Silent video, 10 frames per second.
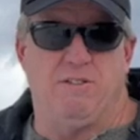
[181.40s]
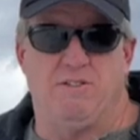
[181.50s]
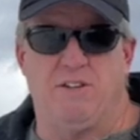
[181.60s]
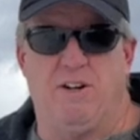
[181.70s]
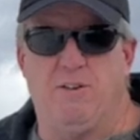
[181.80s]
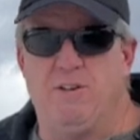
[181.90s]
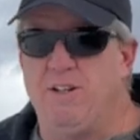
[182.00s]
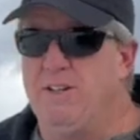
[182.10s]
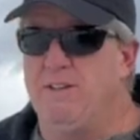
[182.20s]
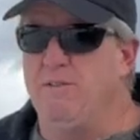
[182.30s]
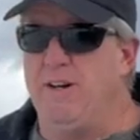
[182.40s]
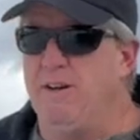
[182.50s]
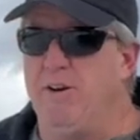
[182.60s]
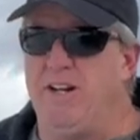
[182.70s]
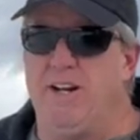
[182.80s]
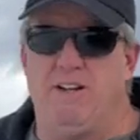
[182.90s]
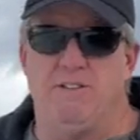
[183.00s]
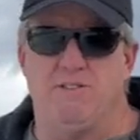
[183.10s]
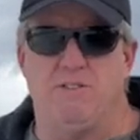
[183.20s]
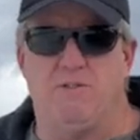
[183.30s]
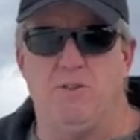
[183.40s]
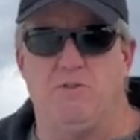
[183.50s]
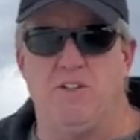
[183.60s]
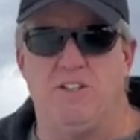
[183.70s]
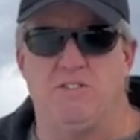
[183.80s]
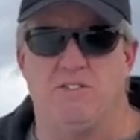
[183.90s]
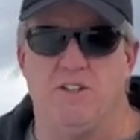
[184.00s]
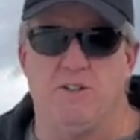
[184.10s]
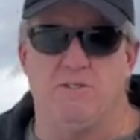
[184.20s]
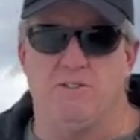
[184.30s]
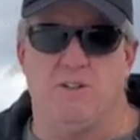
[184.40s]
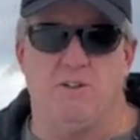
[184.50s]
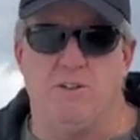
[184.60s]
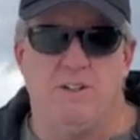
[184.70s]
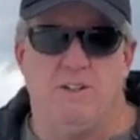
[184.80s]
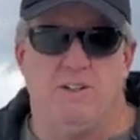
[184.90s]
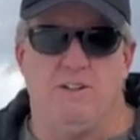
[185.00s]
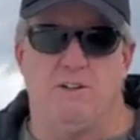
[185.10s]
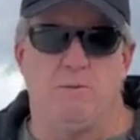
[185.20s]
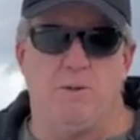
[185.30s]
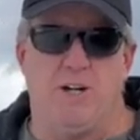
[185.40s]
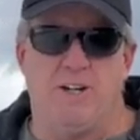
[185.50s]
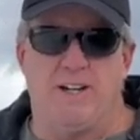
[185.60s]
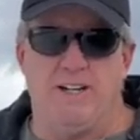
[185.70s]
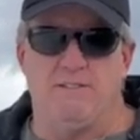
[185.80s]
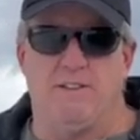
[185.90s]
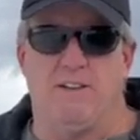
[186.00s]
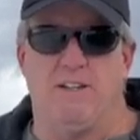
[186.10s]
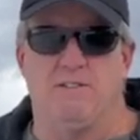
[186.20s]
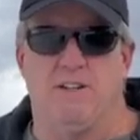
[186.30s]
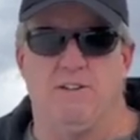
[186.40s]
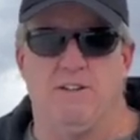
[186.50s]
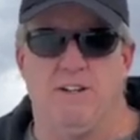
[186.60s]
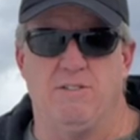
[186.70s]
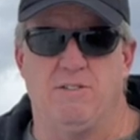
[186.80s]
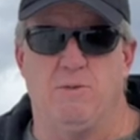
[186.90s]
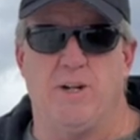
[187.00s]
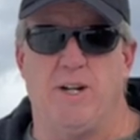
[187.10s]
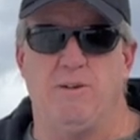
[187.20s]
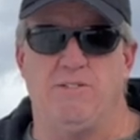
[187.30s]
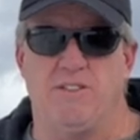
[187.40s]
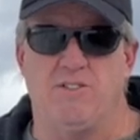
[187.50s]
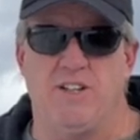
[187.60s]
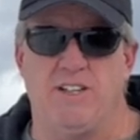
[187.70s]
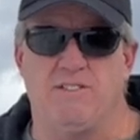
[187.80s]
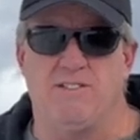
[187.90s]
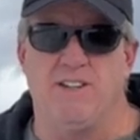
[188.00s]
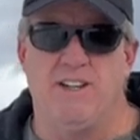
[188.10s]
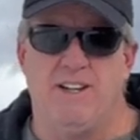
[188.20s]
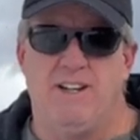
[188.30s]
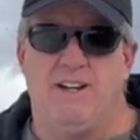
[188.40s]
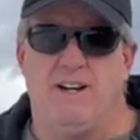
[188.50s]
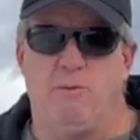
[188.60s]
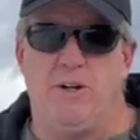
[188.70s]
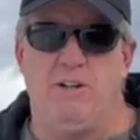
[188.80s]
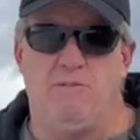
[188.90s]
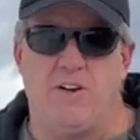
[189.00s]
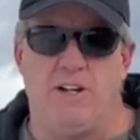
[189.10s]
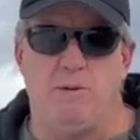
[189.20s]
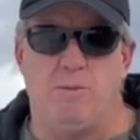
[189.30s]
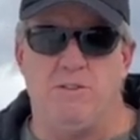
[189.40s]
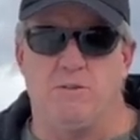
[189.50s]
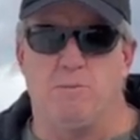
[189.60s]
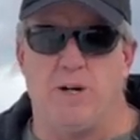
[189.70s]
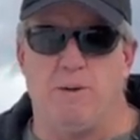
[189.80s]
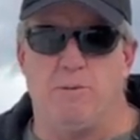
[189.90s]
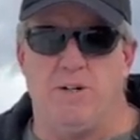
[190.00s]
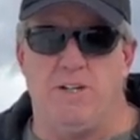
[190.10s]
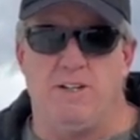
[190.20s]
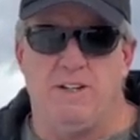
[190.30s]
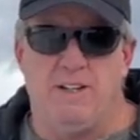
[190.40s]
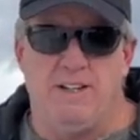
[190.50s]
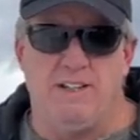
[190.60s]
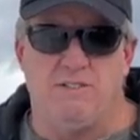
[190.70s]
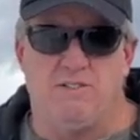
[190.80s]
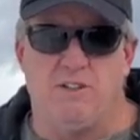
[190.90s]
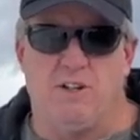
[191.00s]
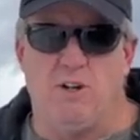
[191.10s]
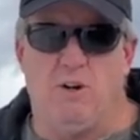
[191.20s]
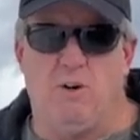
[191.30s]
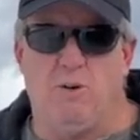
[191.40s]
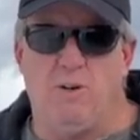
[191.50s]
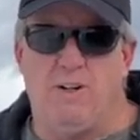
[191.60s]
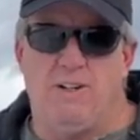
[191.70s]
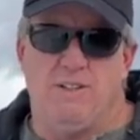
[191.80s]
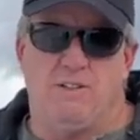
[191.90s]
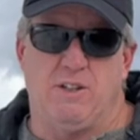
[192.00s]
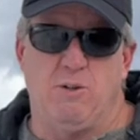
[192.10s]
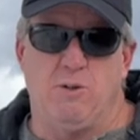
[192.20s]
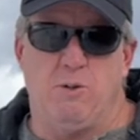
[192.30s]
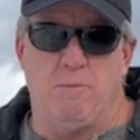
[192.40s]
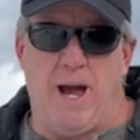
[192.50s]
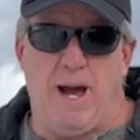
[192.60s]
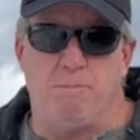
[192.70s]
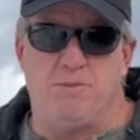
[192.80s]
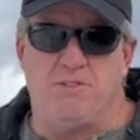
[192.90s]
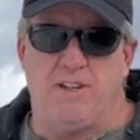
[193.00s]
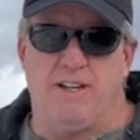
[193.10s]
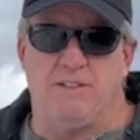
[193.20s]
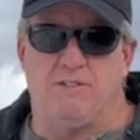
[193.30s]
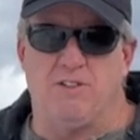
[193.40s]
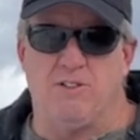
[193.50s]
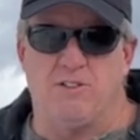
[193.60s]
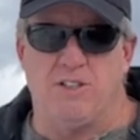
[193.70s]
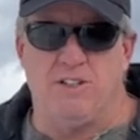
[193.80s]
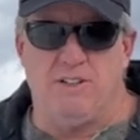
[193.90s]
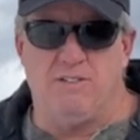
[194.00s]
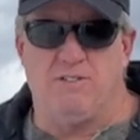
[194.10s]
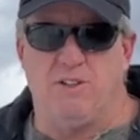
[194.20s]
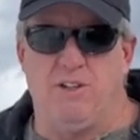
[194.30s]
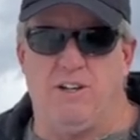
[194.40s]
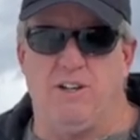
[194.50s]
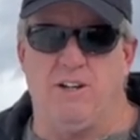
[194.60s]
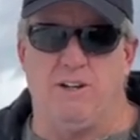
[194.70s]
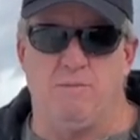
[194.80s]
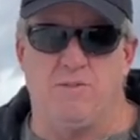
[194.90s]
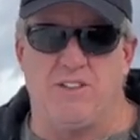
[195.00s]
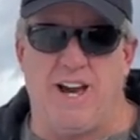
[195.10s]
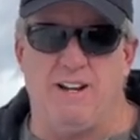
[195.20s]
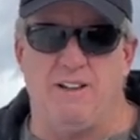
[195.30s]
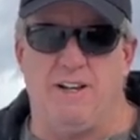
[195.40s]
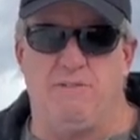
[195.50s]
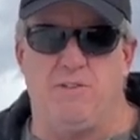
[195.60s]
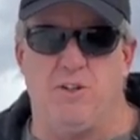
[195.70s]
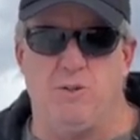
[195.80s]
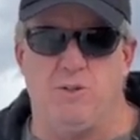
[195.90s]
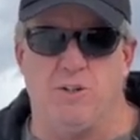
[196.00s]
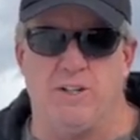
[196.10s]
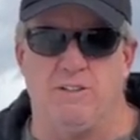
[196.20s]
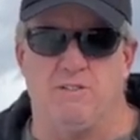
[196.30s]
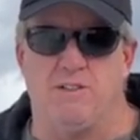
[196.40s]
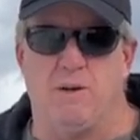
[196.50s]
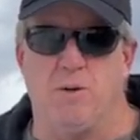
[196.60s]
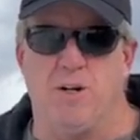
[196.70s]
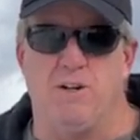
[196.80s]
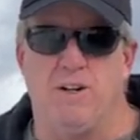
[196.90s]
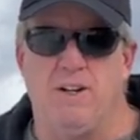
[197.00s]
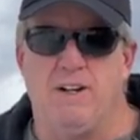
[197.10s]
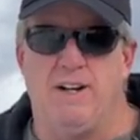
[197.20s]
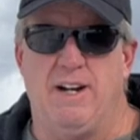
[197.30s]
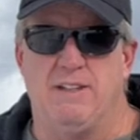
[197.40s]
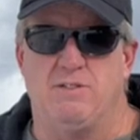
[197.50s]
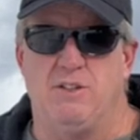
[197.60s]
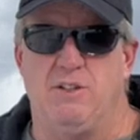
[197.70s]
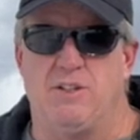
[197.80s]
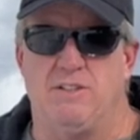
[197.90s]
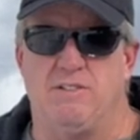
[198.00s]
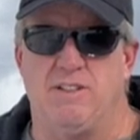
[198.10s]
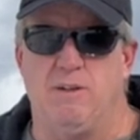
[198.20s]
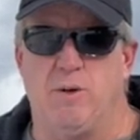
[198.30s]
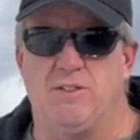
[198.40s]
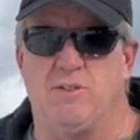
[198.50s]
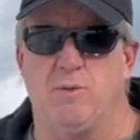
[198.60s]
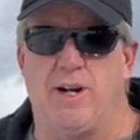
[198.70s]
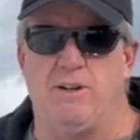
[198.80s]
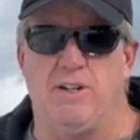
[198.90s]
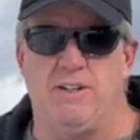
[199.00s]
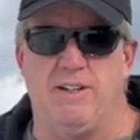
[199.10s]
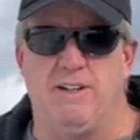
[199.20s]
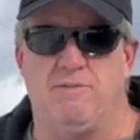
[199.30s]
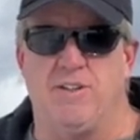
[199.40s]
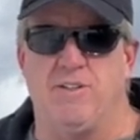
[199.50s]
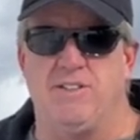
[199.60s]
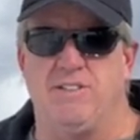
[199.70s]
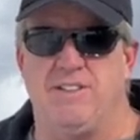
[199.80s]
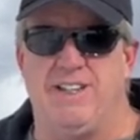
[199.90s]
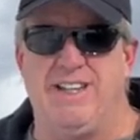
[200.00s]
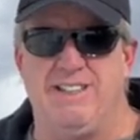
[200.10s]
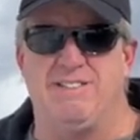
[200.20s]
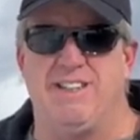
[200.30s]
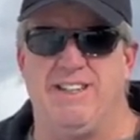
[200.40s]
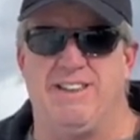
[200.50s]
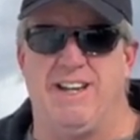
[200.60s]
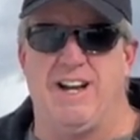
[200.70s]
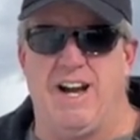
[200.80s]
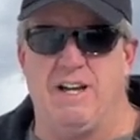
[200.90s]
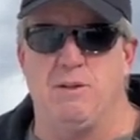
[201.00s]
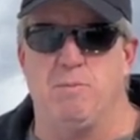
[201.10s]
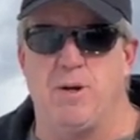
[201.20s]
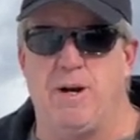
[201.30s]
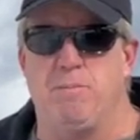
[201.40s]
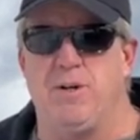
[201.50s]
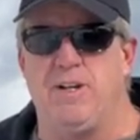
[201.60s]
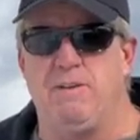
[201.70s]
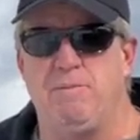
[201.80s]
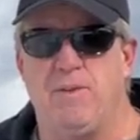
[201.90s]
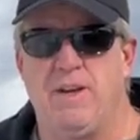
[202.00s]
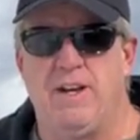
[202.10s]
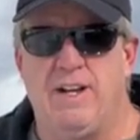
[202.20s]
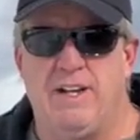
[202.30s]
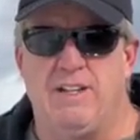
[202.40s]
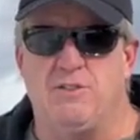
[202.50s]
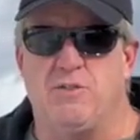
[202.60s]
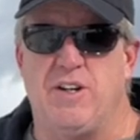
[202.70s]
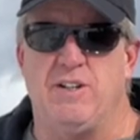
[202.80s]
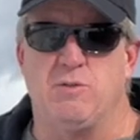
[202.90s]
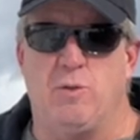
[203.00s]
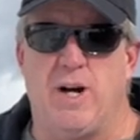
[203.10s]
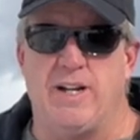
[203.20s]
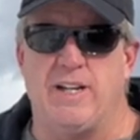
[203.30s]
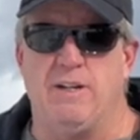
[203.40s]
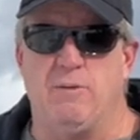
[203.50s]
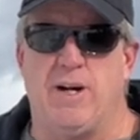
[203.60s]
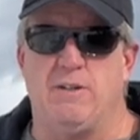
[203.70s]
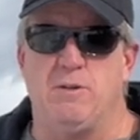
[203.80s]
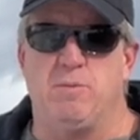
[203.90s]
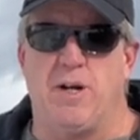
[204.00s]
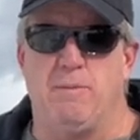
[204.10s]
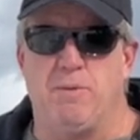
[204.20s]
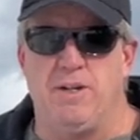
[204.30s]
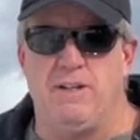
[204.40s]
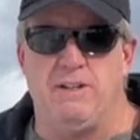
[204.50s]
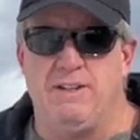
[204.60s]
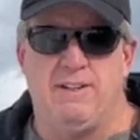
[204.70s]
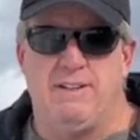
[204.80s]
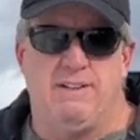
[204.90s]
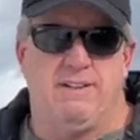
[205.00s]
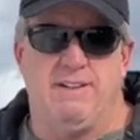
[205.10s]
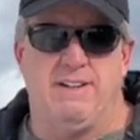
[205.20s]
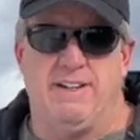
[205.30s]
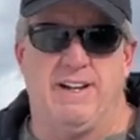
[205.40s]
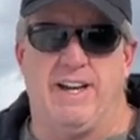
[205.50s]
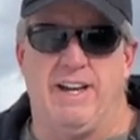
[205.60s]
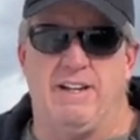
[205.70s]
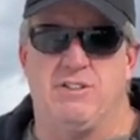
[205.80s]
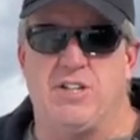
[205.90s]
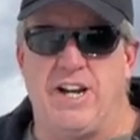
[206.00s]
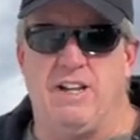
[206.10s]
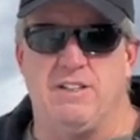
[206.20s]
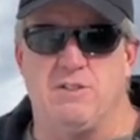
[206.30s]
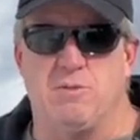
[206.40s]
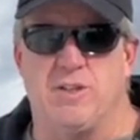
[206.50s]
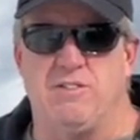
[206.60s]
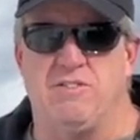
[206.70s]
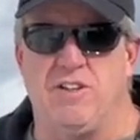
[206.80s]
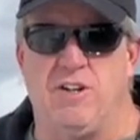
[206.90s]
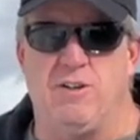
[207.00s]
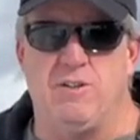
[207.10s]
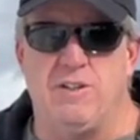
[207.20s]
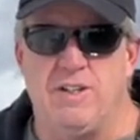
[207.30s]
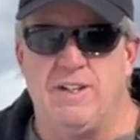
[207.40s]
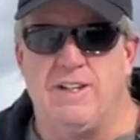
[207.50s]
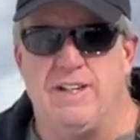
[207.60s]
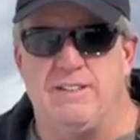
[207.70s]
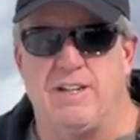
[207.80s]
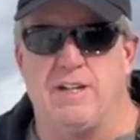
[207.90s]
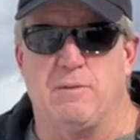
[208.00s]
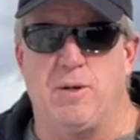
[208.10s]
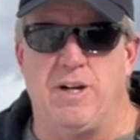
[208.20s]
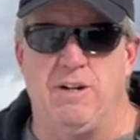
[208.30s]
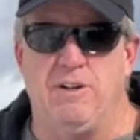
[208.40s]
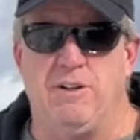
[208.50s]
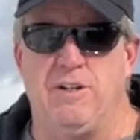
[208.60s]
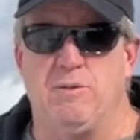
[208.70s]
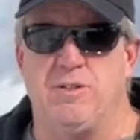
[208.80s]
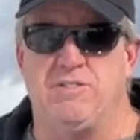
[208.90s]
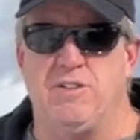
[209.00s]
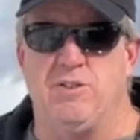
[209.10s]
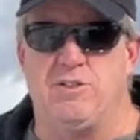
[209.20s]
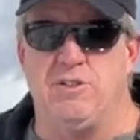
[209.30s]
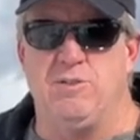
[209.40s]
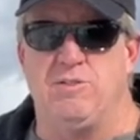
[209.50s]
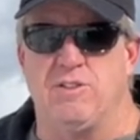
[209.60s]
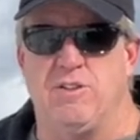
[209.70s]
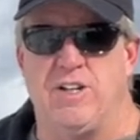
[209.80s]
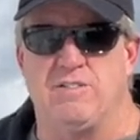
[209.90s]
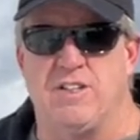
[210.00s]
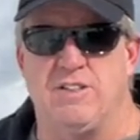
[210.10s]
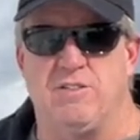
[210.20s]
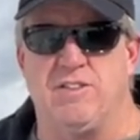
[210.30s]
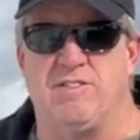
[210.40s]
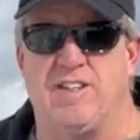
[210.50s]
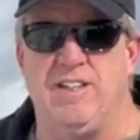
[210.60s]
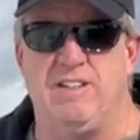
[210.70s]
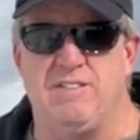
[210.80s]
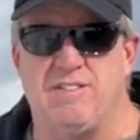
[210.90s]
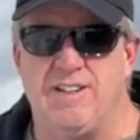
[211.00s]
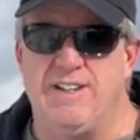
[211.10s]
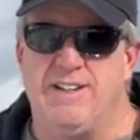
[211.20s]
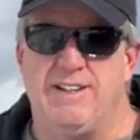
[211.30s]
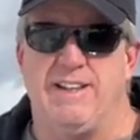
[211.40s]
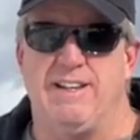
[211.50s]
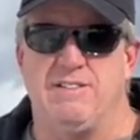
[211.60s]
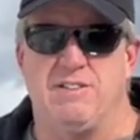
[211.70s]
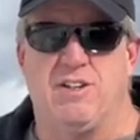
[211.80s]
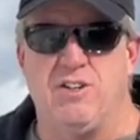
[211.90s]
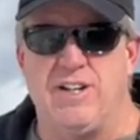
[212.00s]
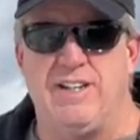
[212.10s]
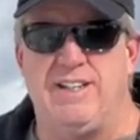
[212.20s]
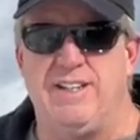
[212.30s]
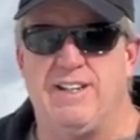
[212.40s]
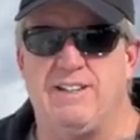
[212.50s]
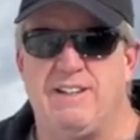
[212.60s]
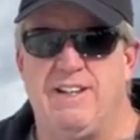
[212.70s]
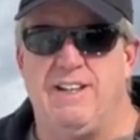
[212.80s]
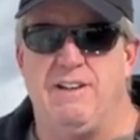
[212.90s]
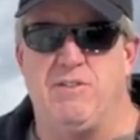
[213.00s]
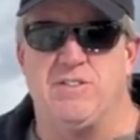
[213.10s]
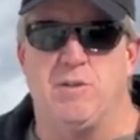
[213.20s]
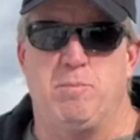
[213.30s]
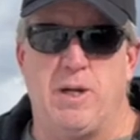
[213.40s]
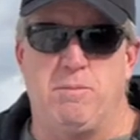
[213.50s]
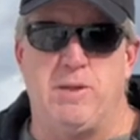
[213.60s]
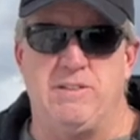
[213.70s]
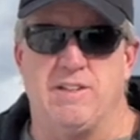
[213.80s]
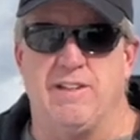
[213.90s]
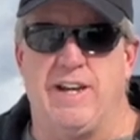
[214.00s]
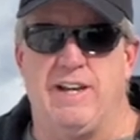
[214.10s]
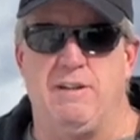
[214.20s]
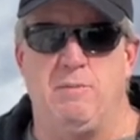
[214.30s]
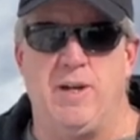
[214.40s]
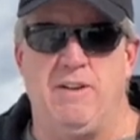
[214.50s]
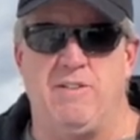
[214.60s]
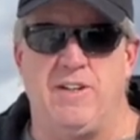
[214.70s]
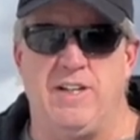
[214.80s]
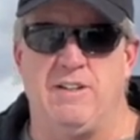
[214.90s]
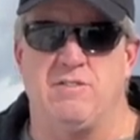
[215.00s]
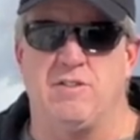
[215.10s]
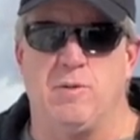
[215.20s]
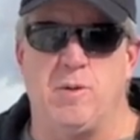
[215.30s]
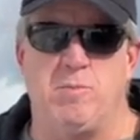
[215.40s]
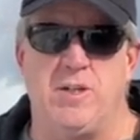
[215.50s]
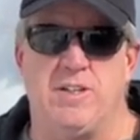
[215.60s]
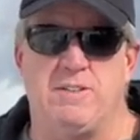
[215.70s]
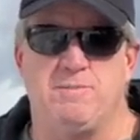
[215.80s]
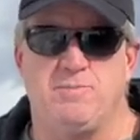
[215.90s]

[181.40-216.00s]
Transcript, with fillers: snow. Right, right now, there's a few feet of snow, so there could be all kinds of things under there. So, what I would suggest uh, when you find a piece of property is to go to Google Maps and search it so you get a satellite view during the summer uh, so you can see what's around it and if there is, is anything on the property. As far as walking around the property, again, a challenge with the snow. I talked about it earlier with snowshoes or cross country skis. That is a good idea. If it's a big piece of land, you may even need a snowmobile.